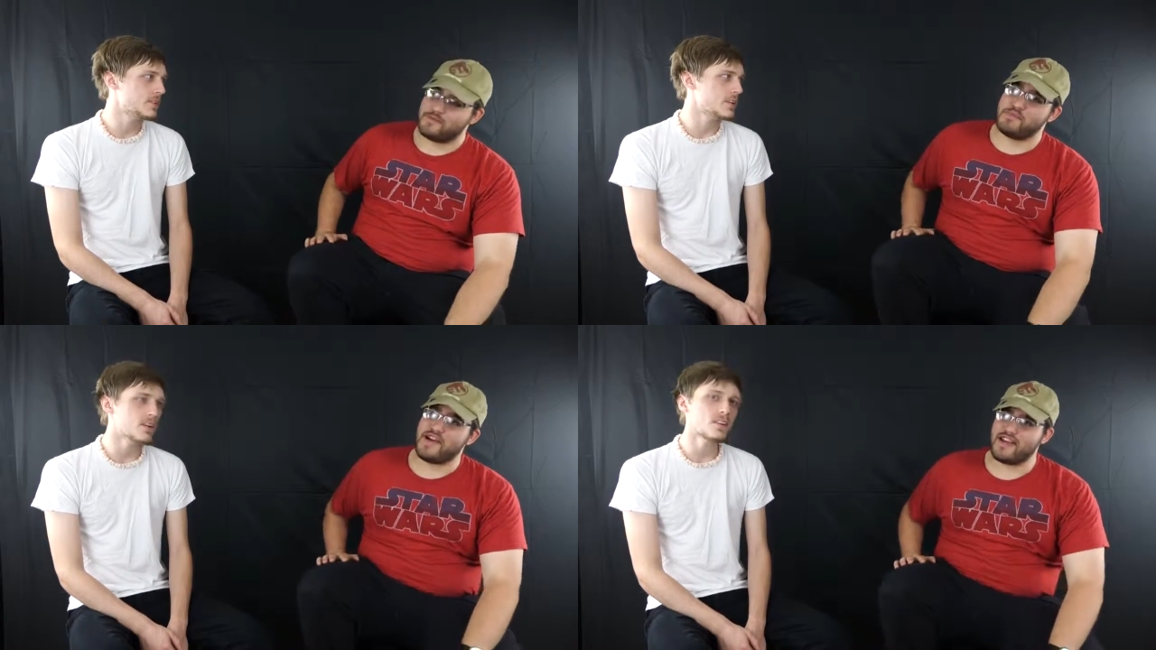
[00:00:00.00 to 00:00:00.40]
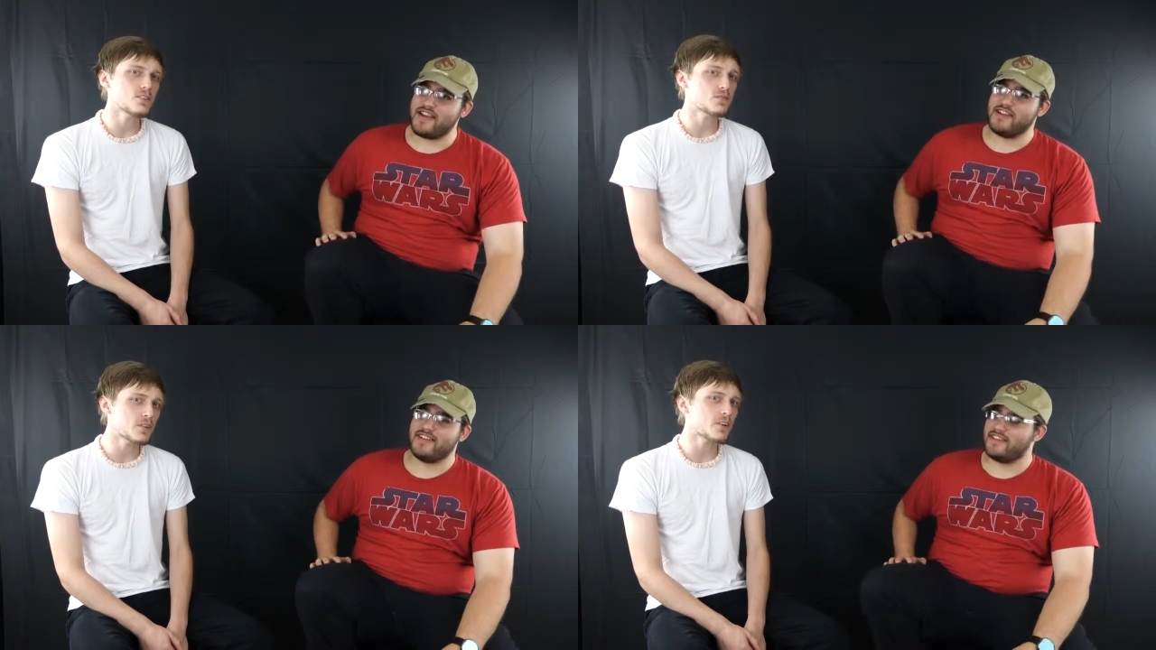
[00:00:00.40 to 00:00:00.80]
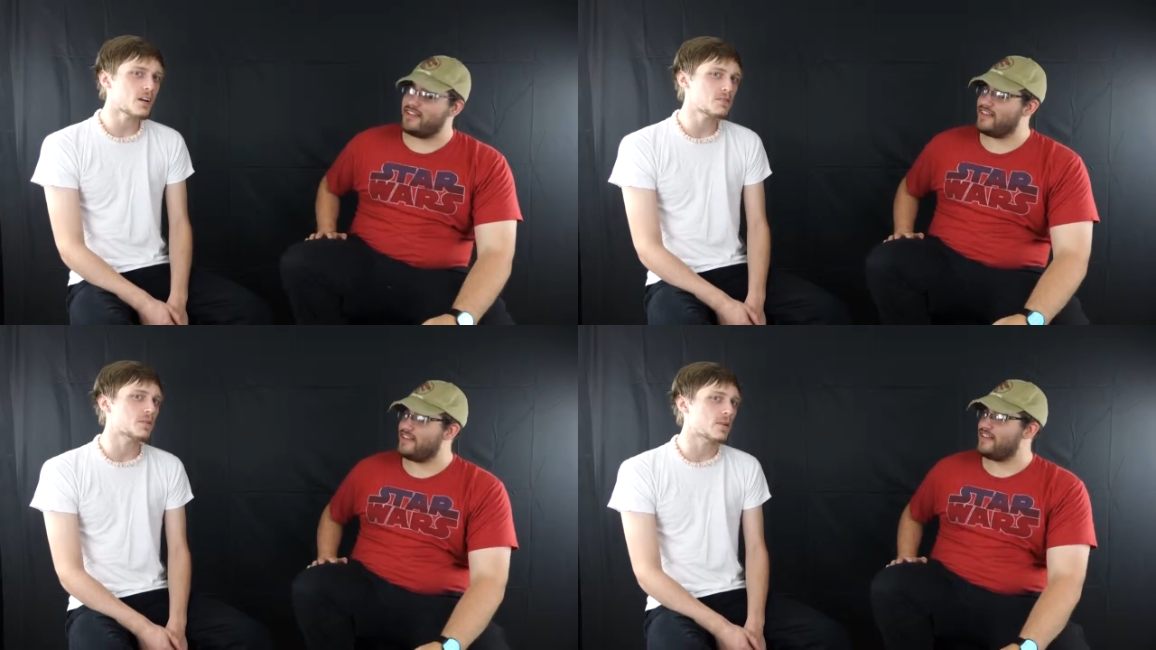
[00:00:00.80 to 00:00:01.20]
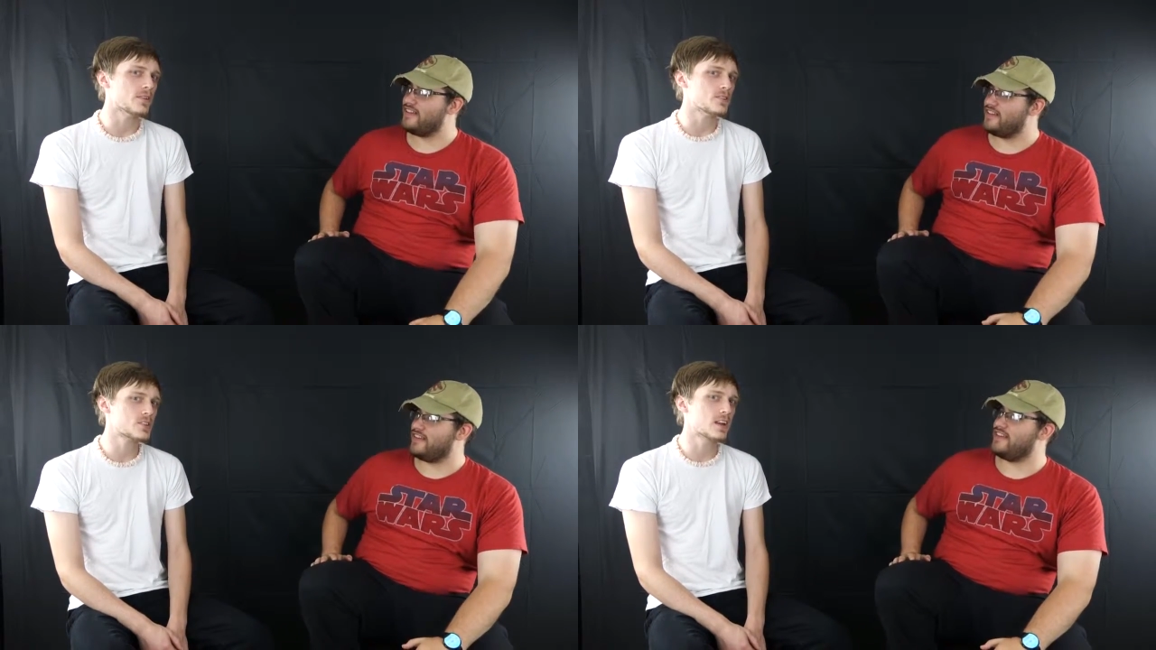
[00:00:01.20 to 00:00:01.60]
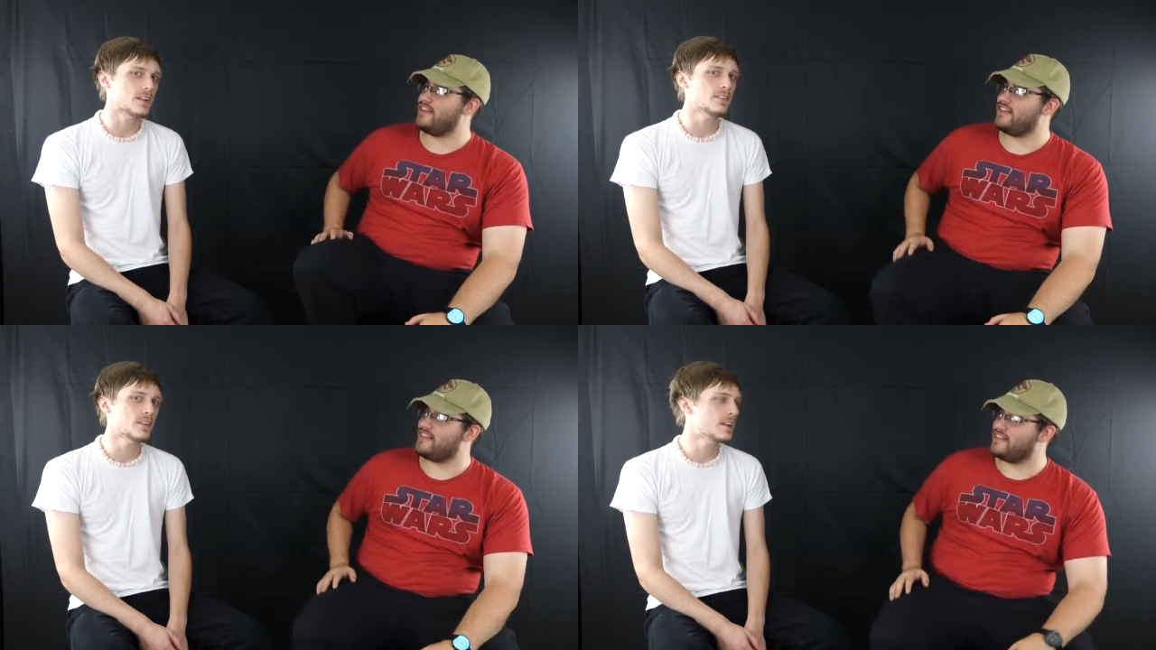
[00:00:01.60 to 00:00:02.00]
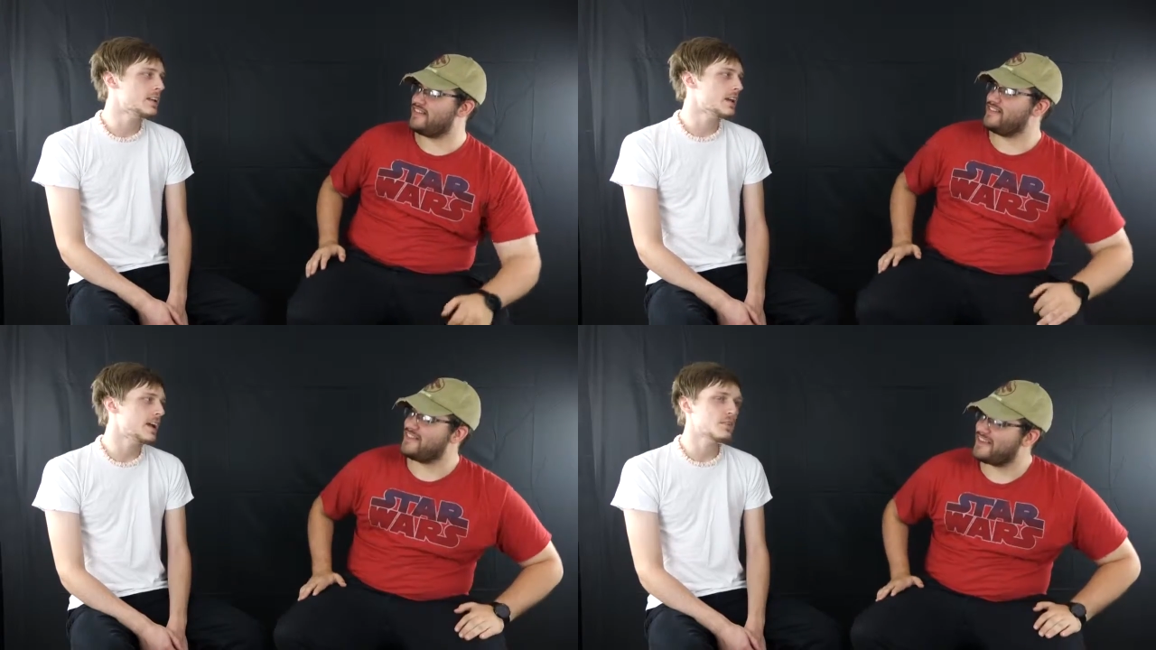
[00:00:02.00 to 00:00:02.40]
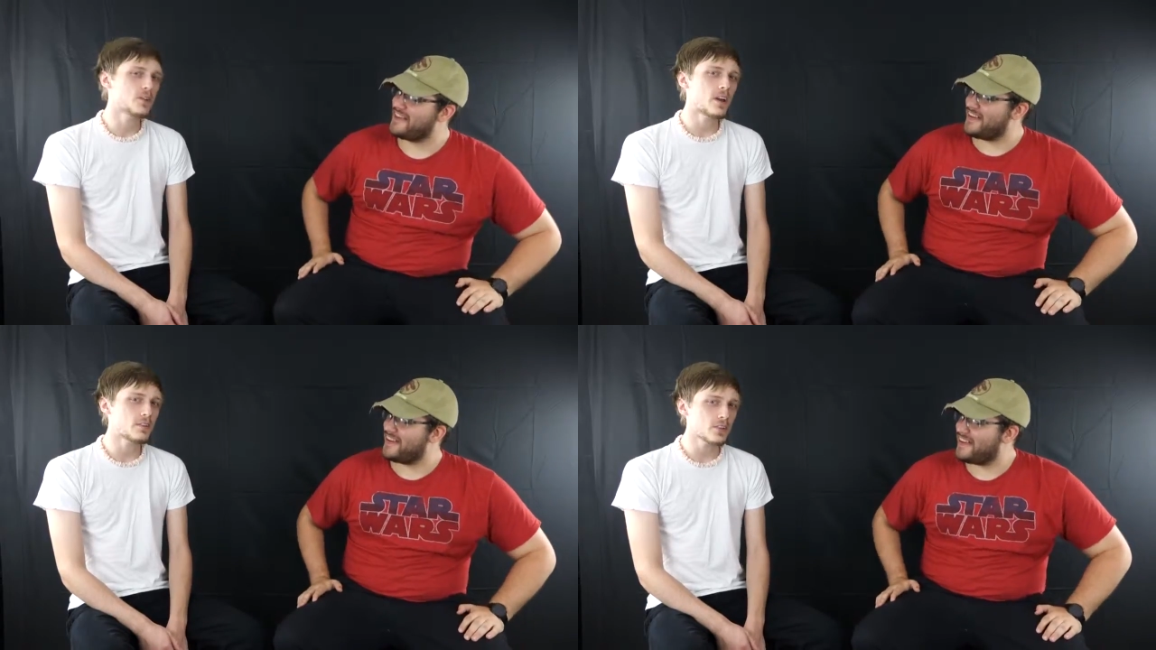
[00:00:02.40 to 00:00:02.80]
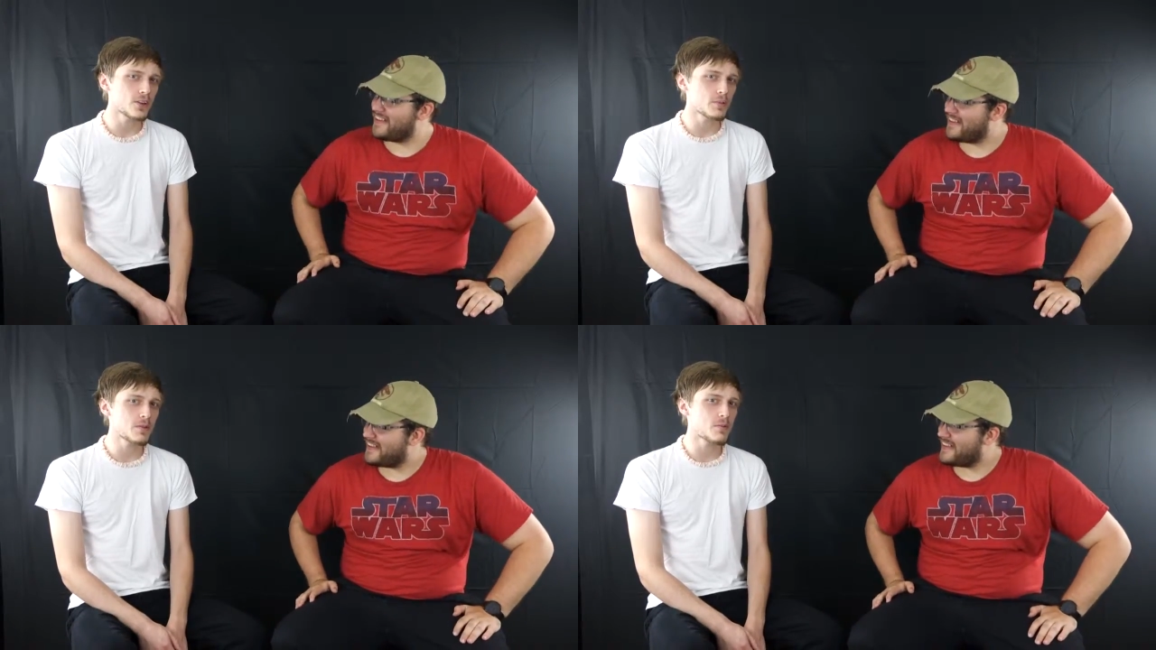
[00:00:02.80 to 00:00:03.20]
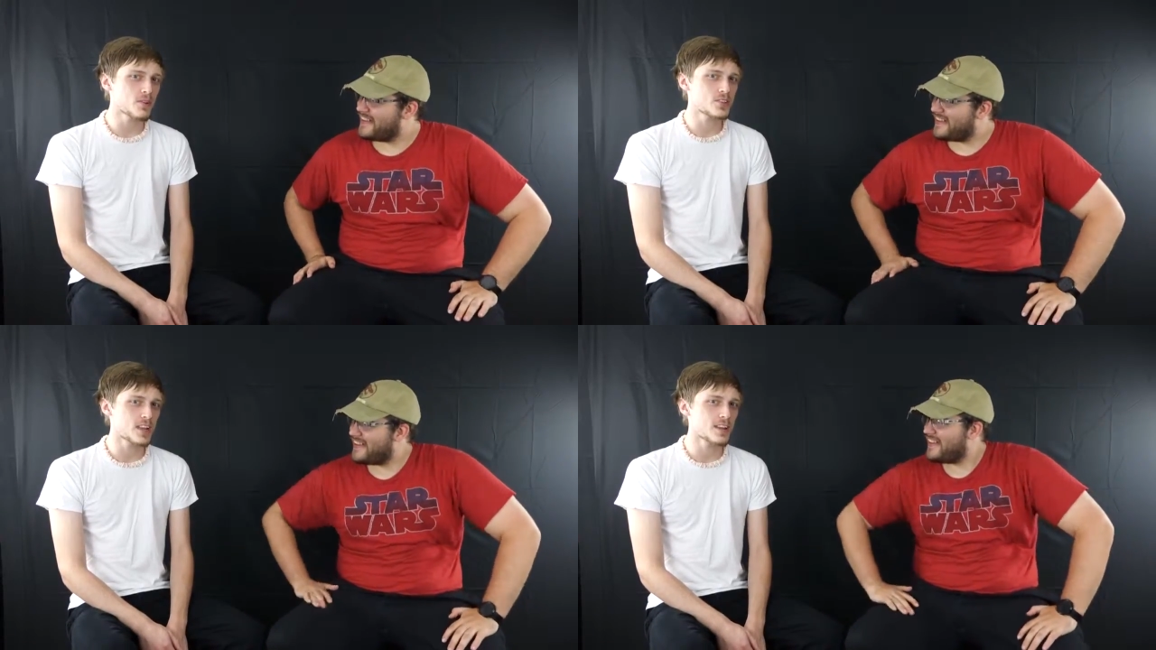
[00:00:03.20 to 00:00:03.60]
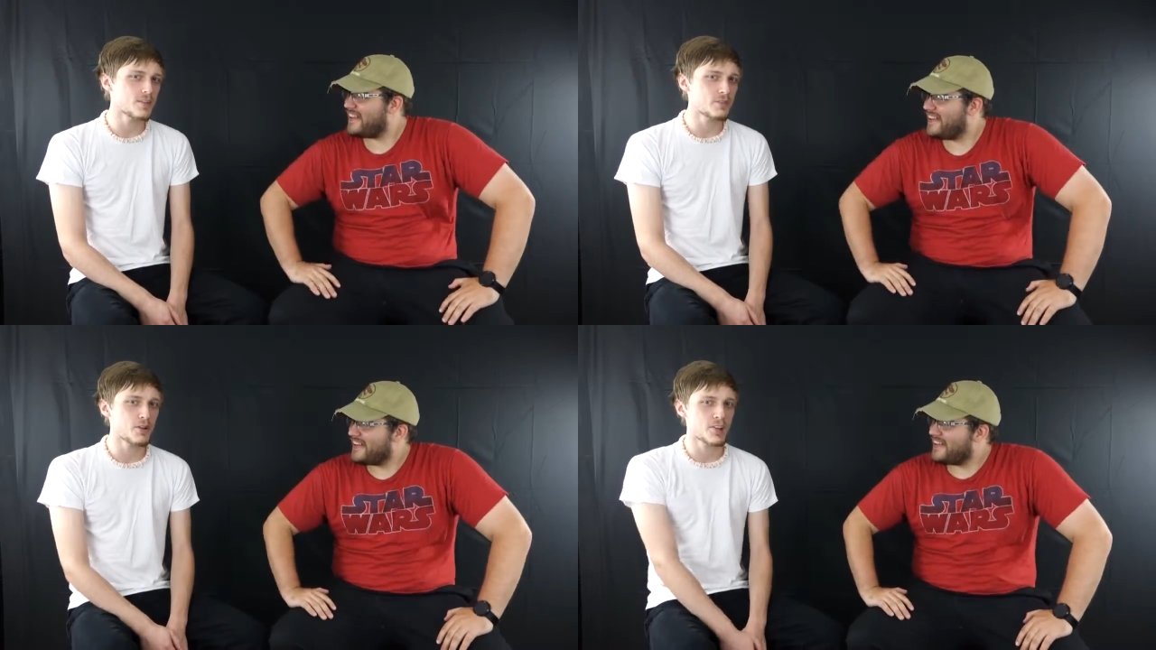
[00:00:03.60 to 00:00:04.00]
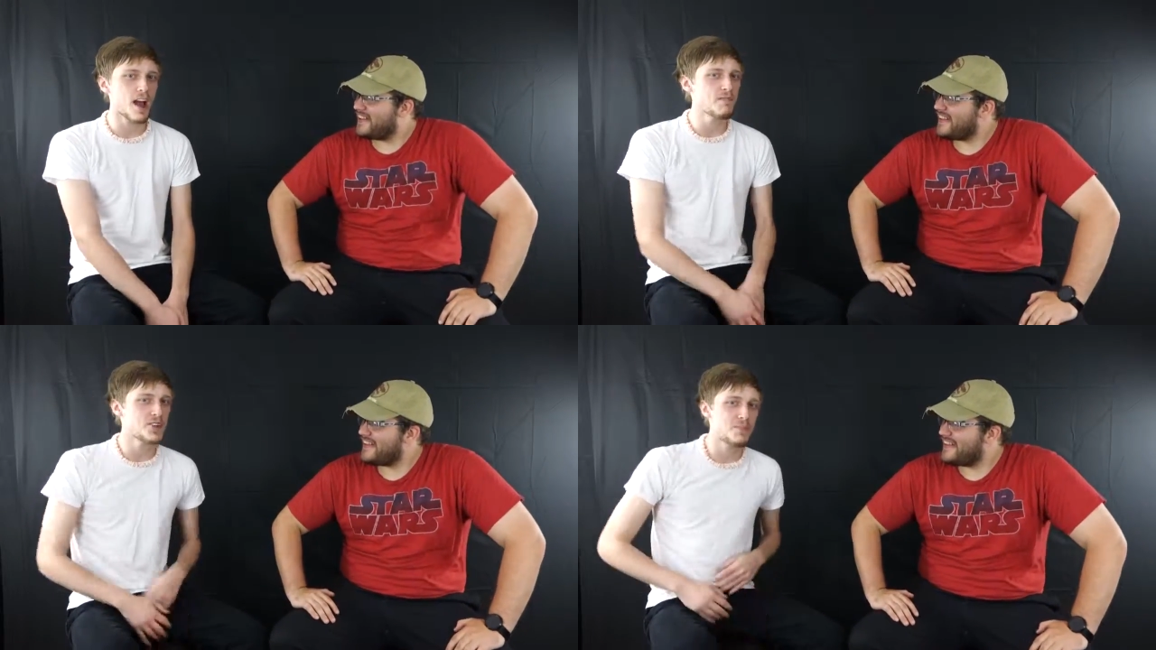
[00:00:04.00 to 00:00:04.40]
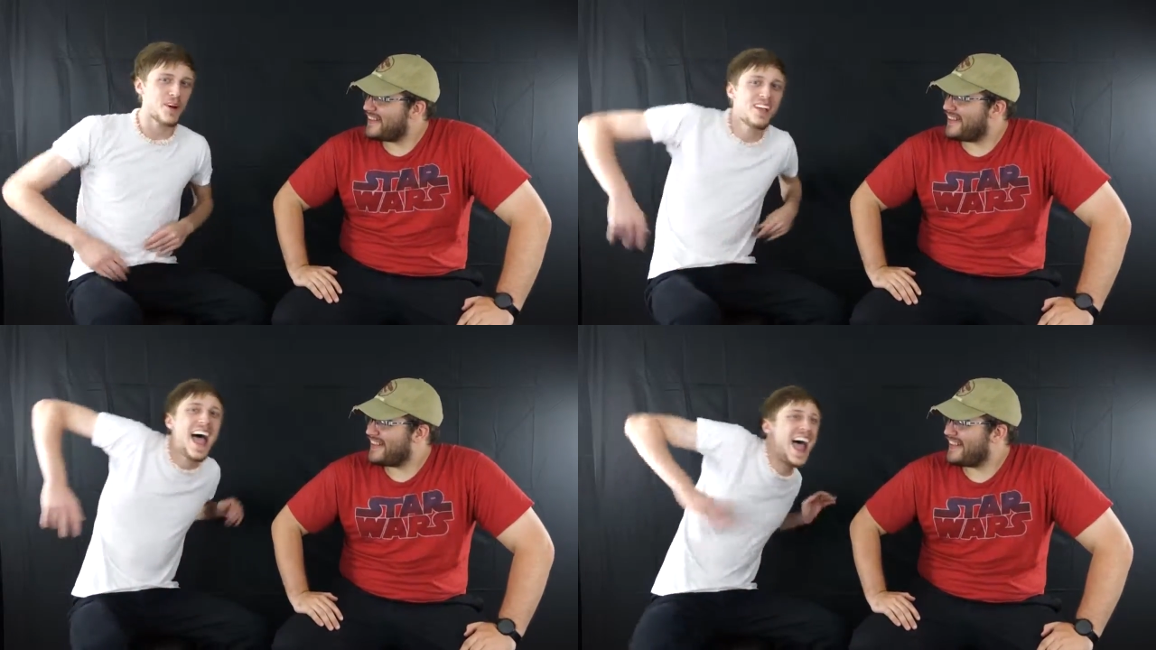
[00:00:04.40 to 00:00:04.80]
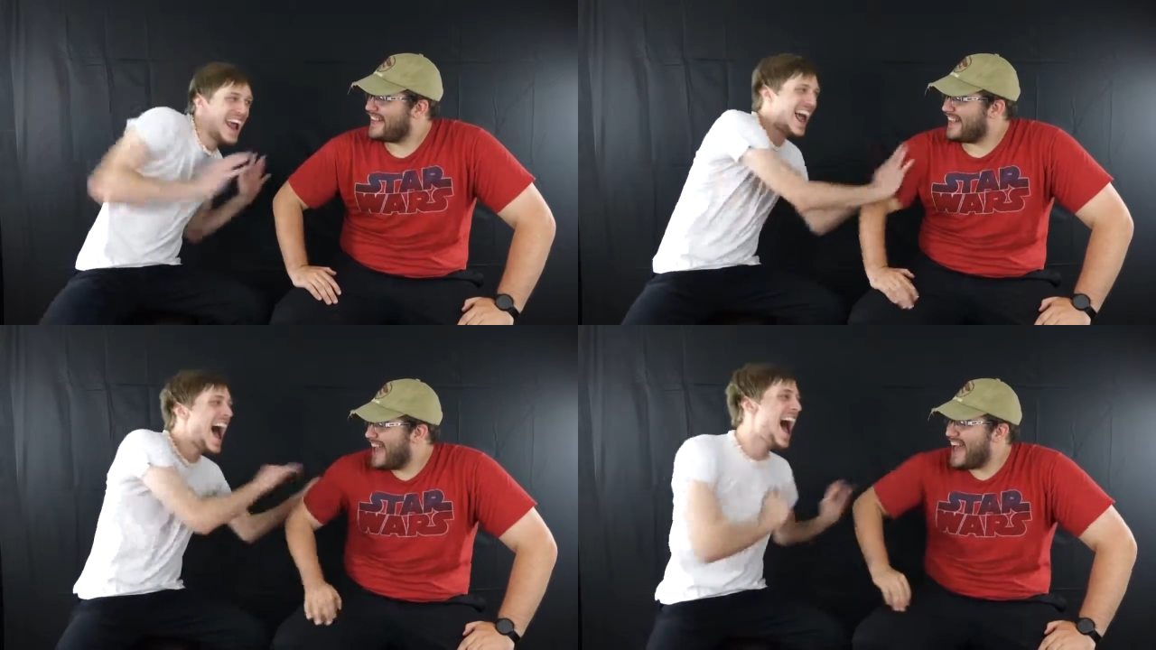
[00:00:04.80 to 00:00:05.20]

Speaker 1: But you should feel comfortable in your skin. And if you have a little bit more skin to feel comfortable in,